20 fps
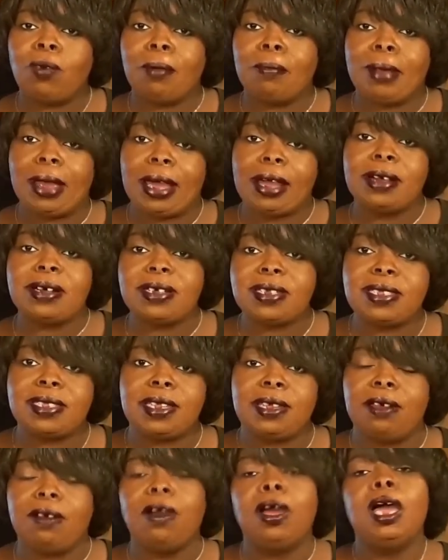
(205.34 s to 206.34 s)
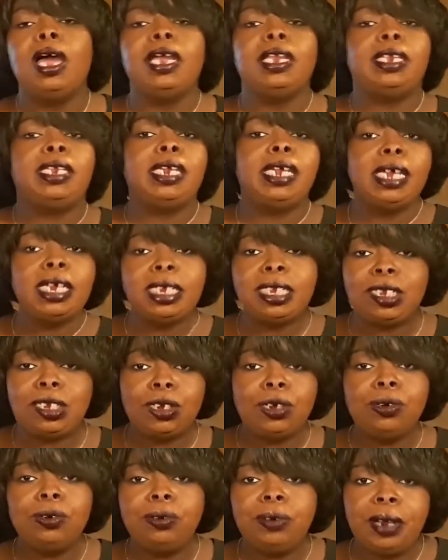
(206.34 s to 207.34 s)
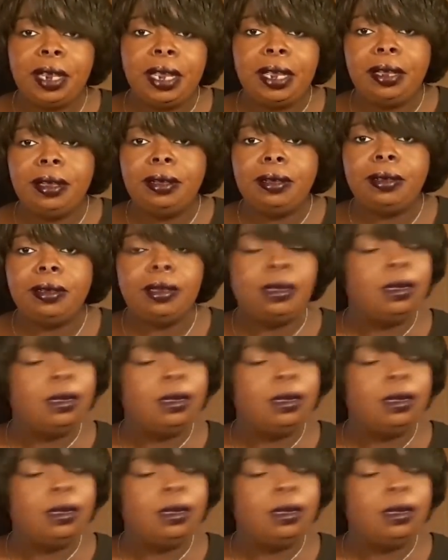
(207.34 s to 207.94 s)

about herself. This dude here,